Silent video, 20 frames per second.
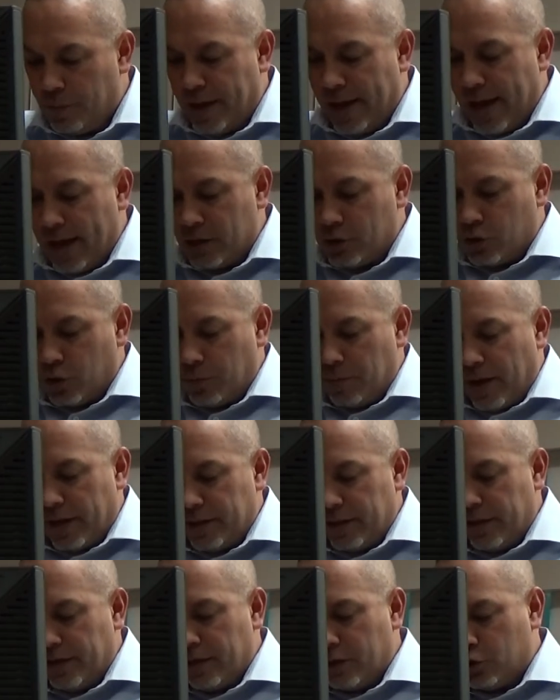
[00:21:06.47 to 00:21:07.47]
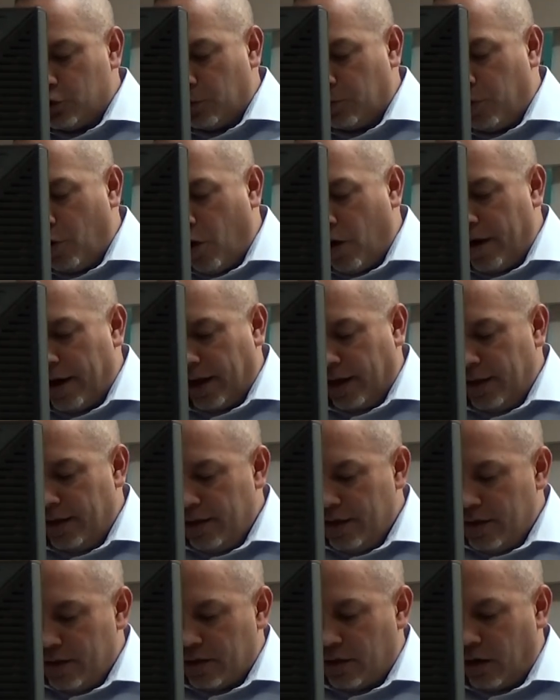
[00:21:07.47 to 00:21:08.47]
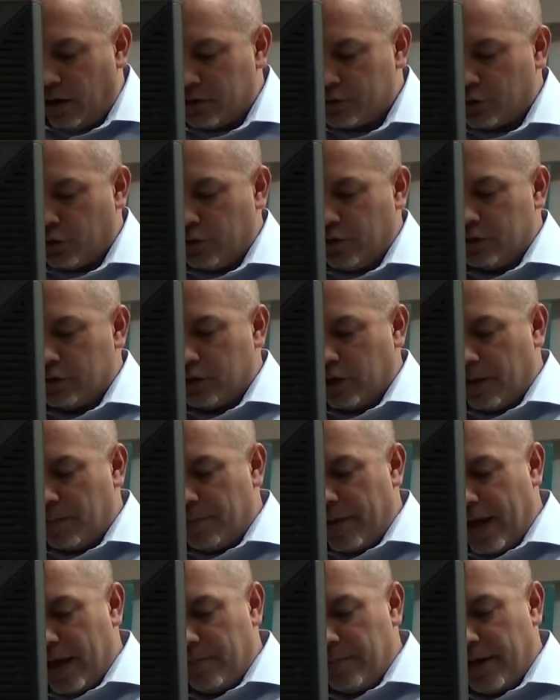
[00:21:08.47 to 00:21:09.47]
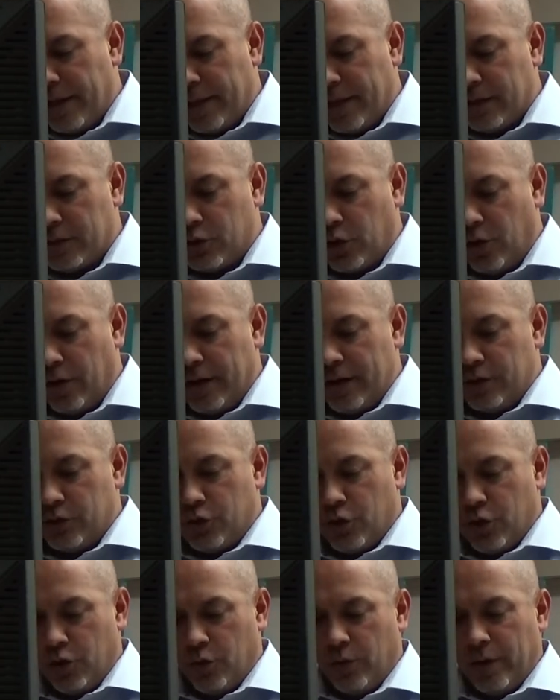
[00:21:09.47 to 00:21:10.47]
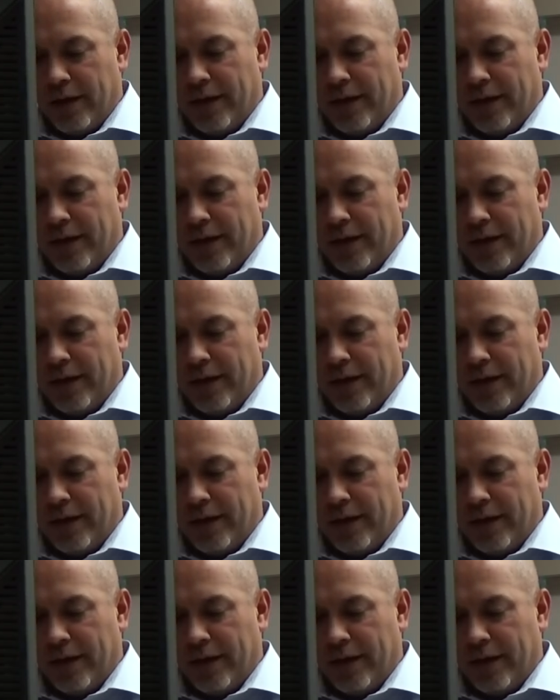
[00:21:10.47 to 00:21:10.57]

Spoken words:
answered by the initial party. Costs are usually paid by the attorneys who